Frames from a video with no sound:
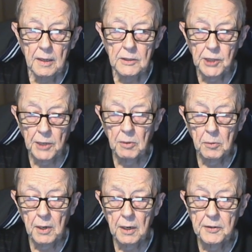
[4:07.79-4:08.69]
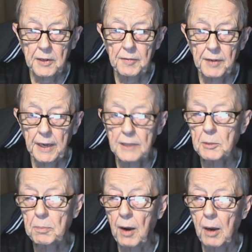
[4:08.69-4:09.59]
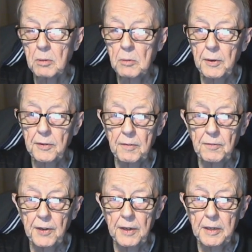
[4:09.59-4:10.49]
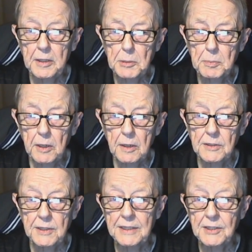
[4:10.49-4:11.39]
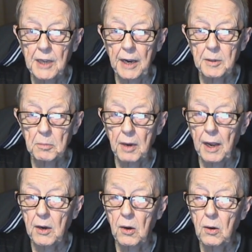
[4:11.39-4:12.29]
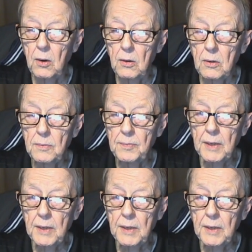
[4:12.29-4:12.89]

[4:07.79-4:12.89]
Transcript: general relativity has a problem with infinities because inside a black hole,